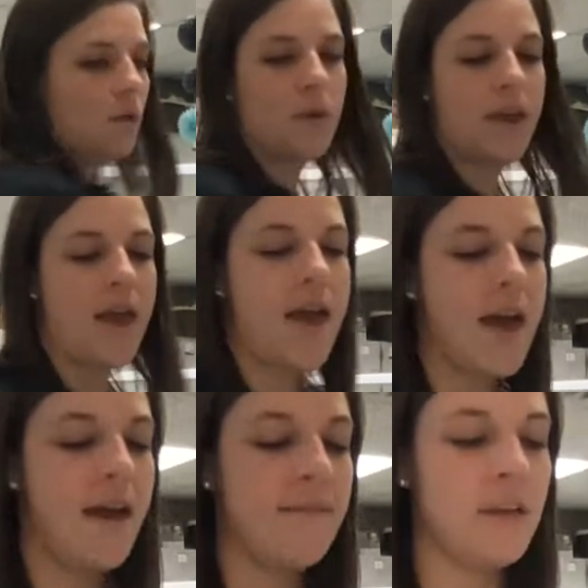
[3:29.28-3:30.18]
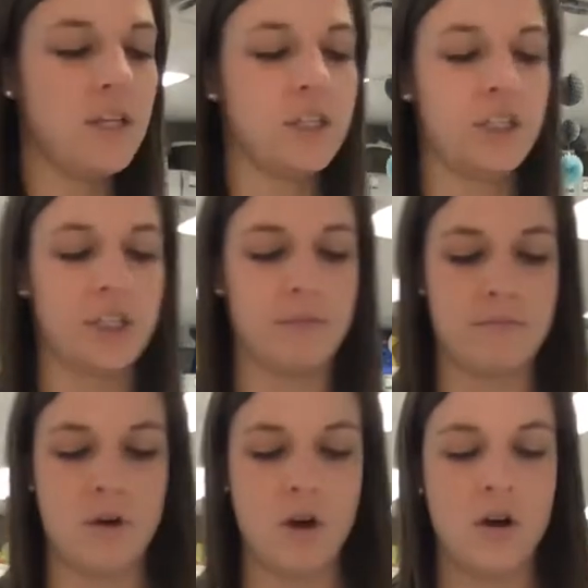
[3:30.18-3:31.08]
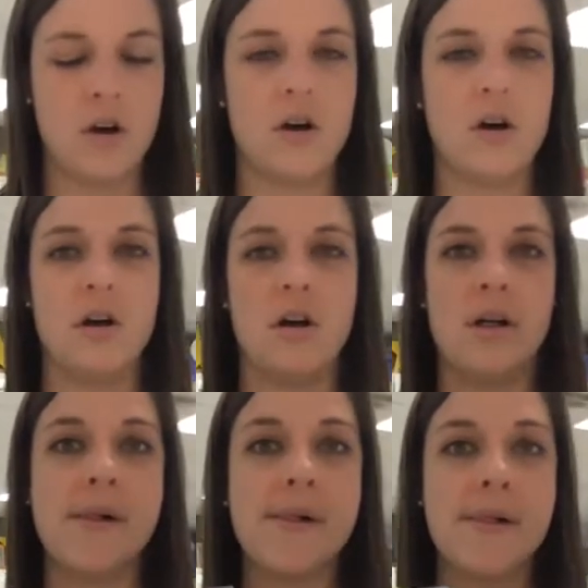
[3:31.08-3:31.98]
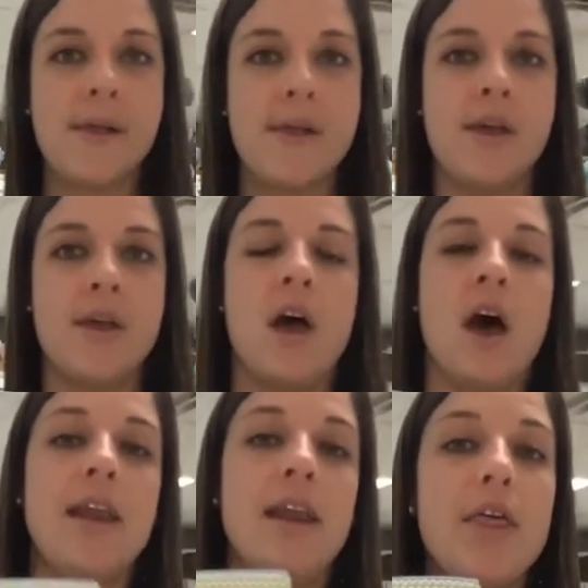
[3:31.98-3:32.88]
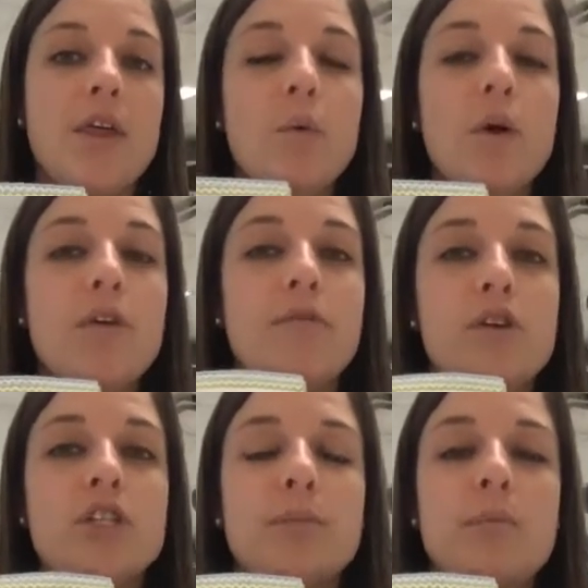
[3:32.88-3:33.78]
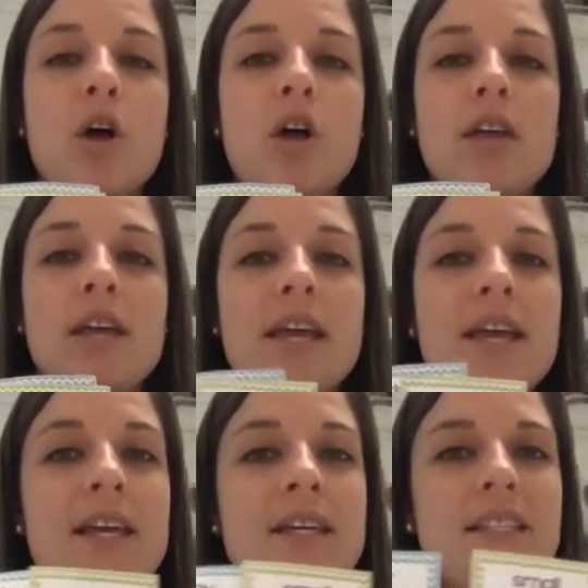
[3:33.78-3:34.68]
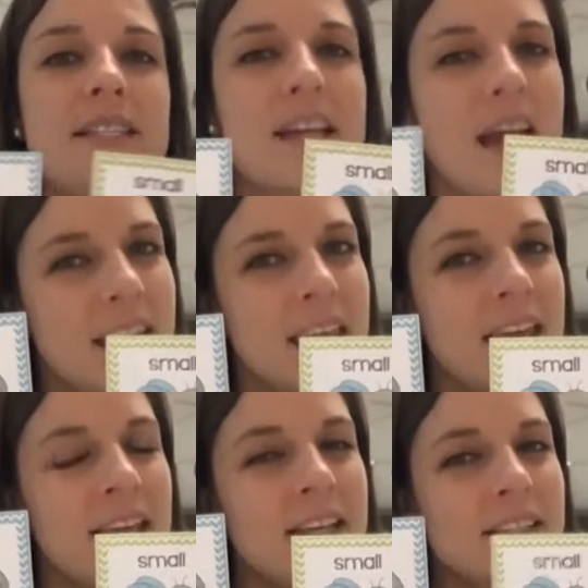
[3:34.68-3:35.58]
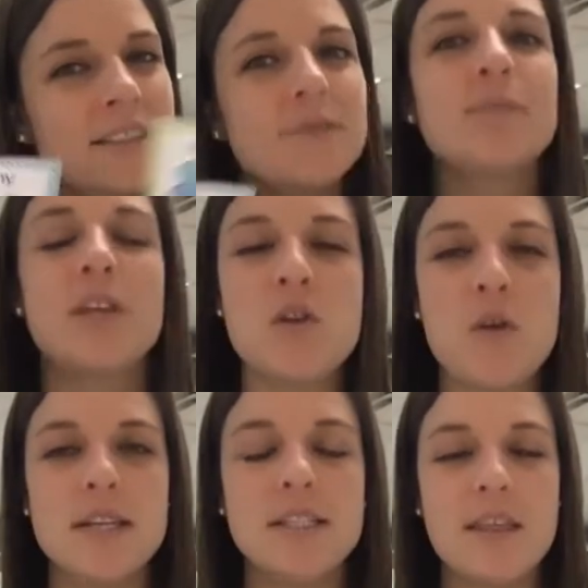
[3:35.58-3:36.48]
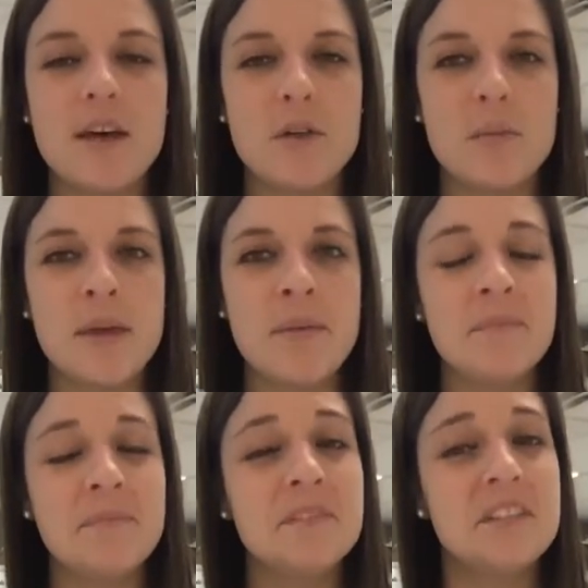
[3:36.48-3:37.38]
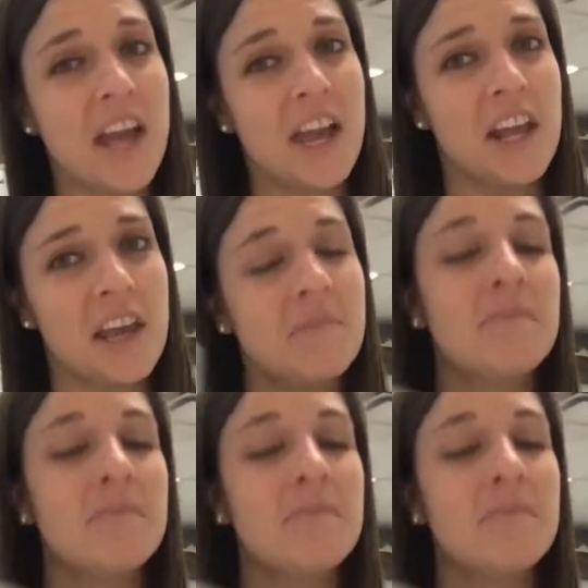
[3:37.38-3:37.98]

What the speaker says: We have small. Another word for small is tiny. Can you guys say that with me? Tiny.